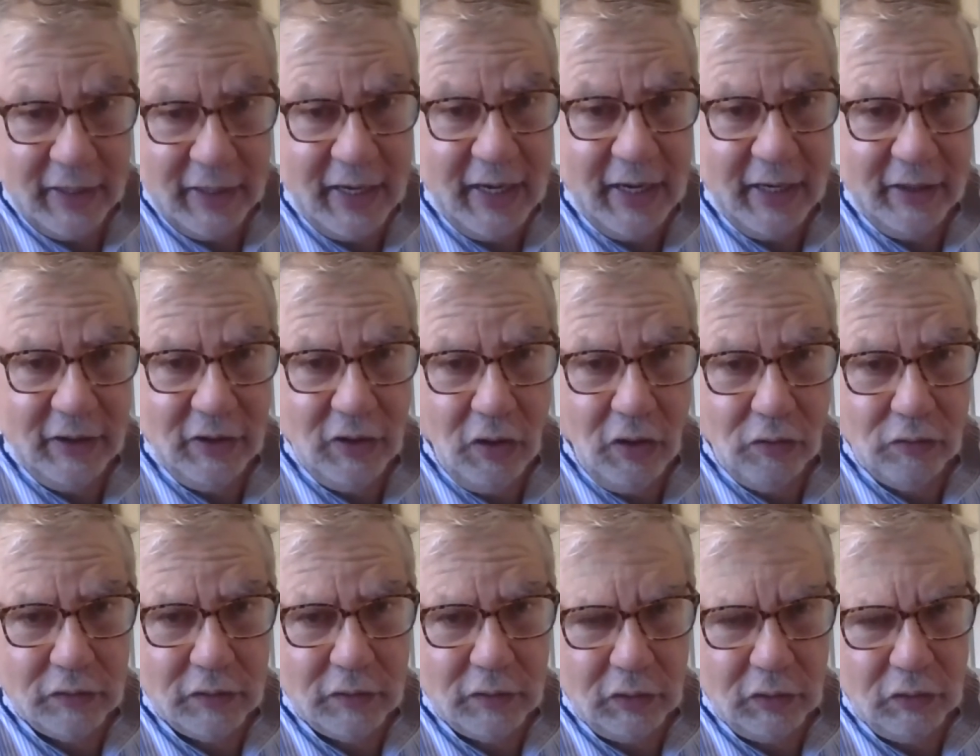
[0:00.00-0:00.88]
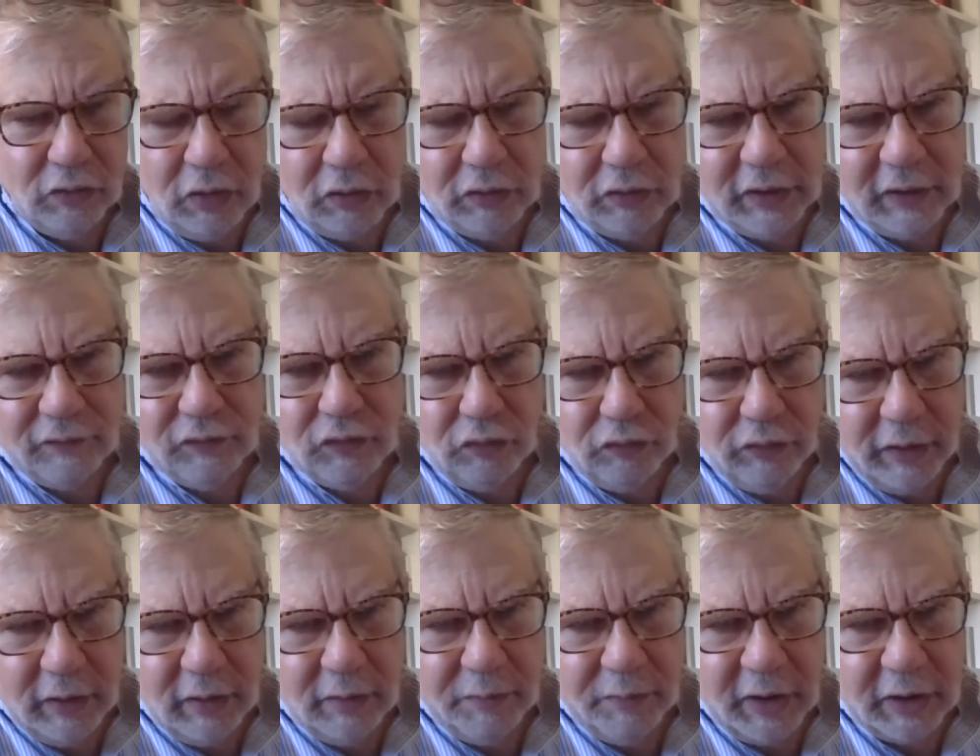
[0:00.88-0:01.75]
Hey, note, you don't have to
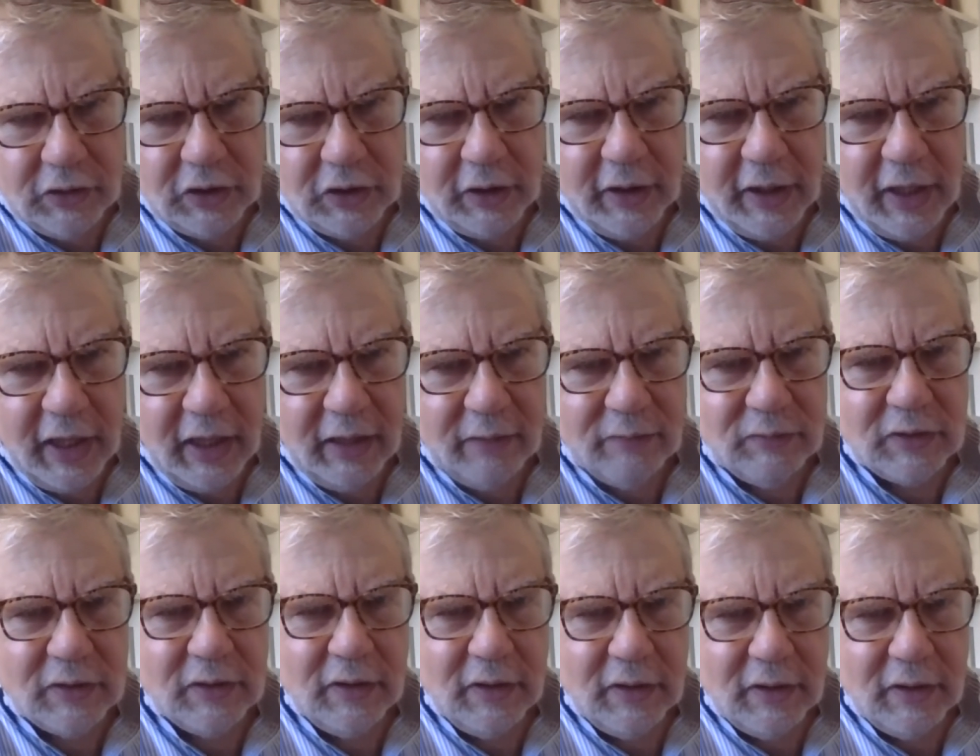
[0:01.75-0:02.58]
really mention names.